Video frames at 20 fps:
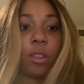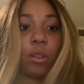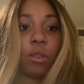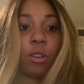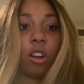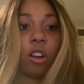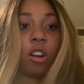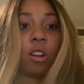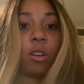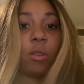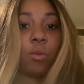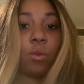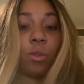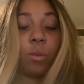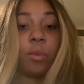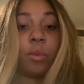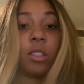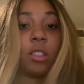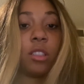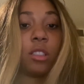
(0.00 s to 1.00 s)
are will
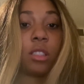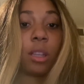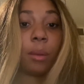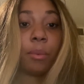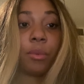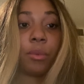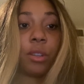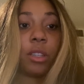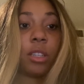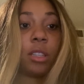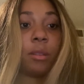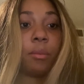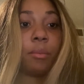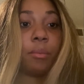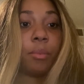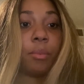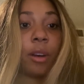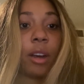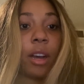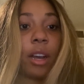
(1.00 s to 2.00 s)
be
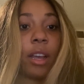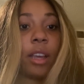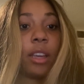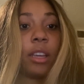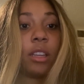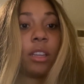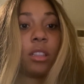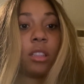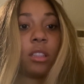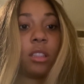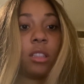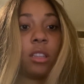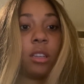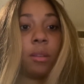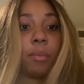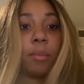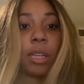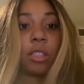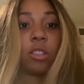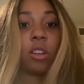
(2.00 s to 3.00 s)
separated by the
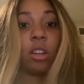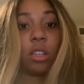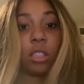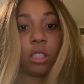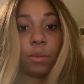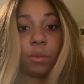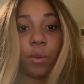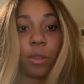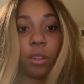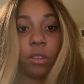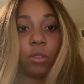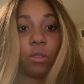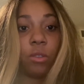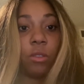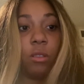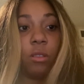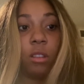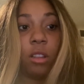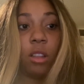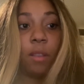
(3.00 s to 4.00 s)
mitotic
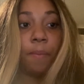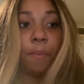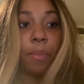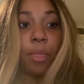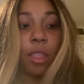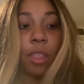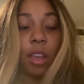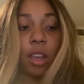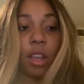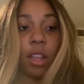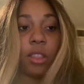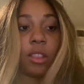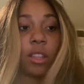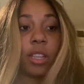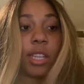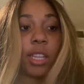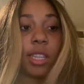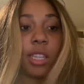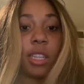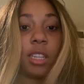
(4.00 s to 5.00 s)
spindle, and
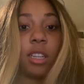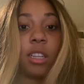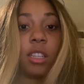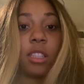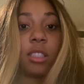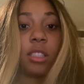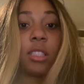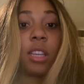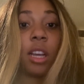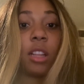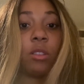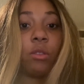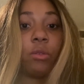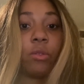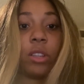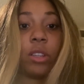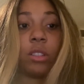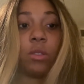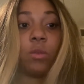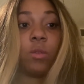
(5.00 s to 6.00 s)
then
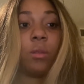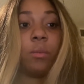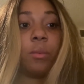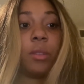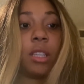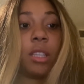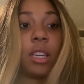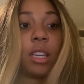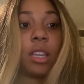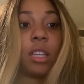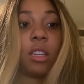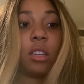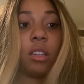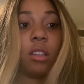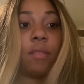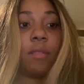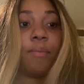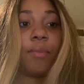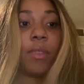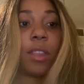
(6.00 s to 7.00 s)
telophase will begin.
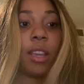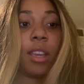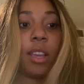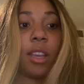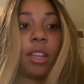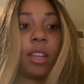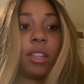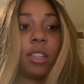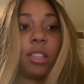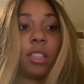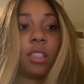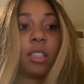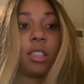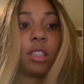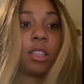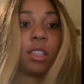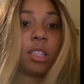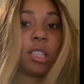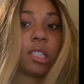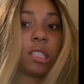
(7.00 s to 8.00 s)
And
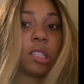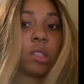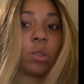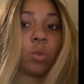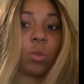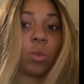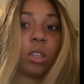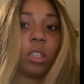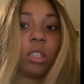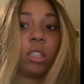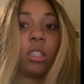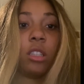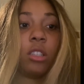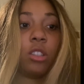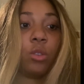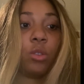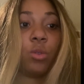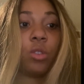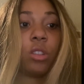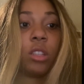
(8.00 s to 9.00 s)
this is when the
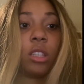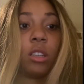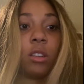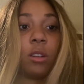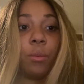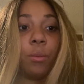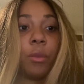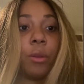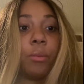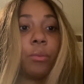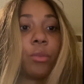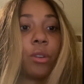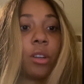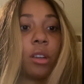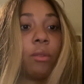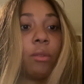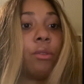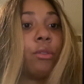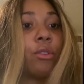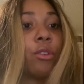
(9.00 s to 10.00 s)
nuclear
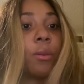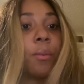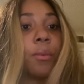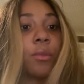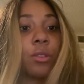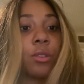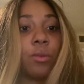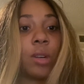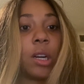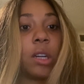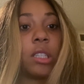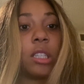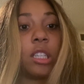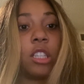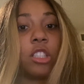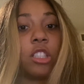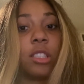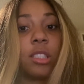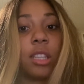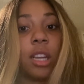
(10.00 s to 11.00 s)
membrane forms around
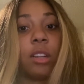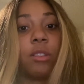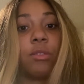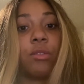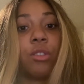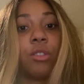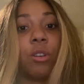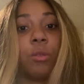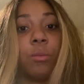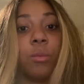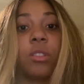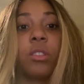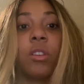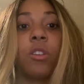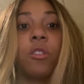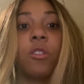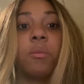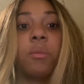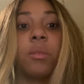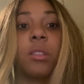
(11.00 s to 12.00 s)
each set of
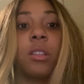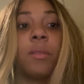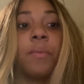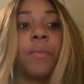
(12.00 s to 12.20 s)
chromosomes,